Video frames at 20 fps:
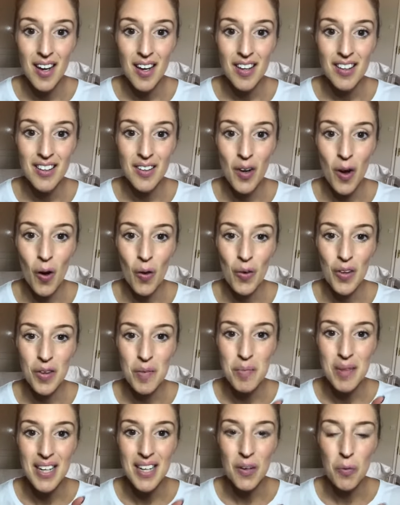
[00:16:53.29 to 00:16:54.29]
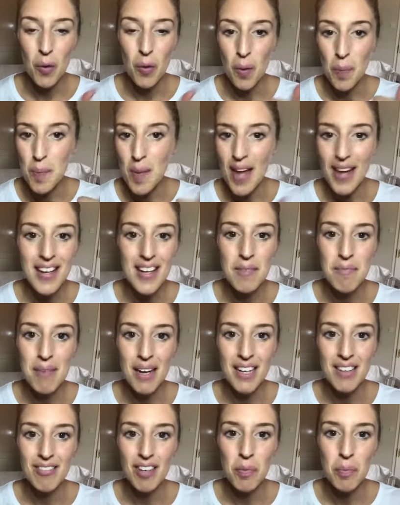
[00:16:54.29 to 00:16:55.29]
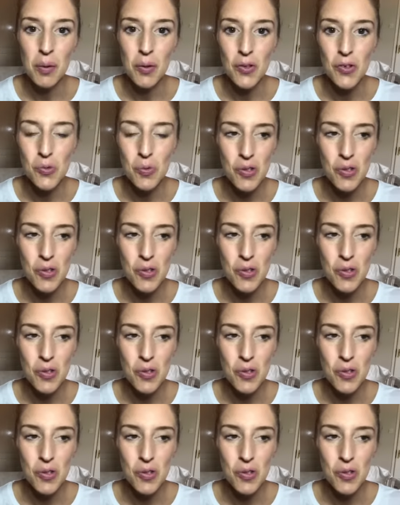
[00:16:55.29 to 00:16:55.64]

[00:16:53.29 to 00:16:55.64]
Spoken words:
You know, at the minute we're making many ripples.